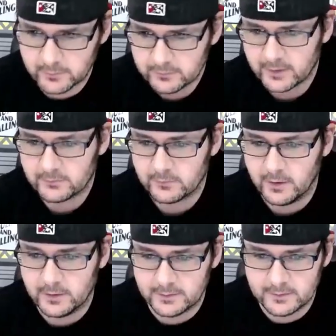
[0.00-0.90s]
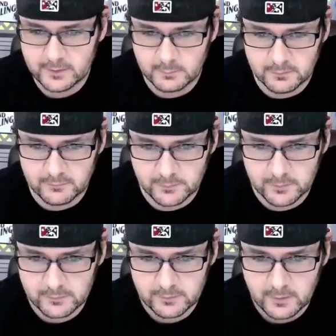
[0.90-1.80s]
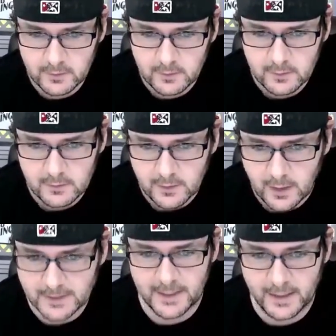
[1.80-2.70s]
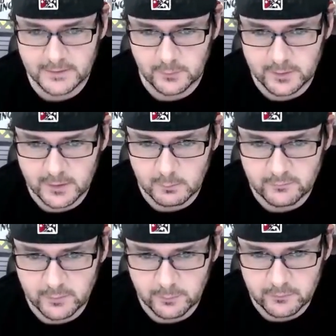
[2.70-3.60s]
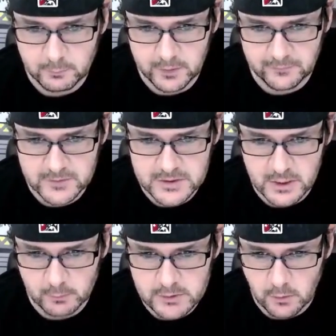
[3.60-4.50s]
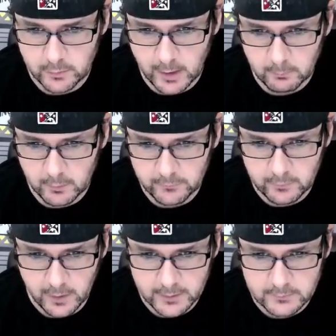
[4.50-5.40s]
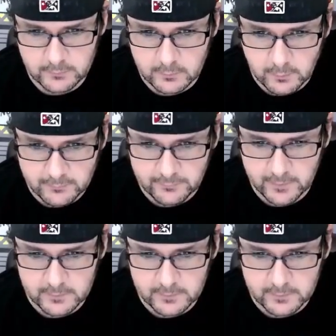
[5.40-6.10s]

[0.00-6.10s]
That's right. He did double vippers. I did not do any double vippers. B for C. What's going on, brother? How you doing, my friend?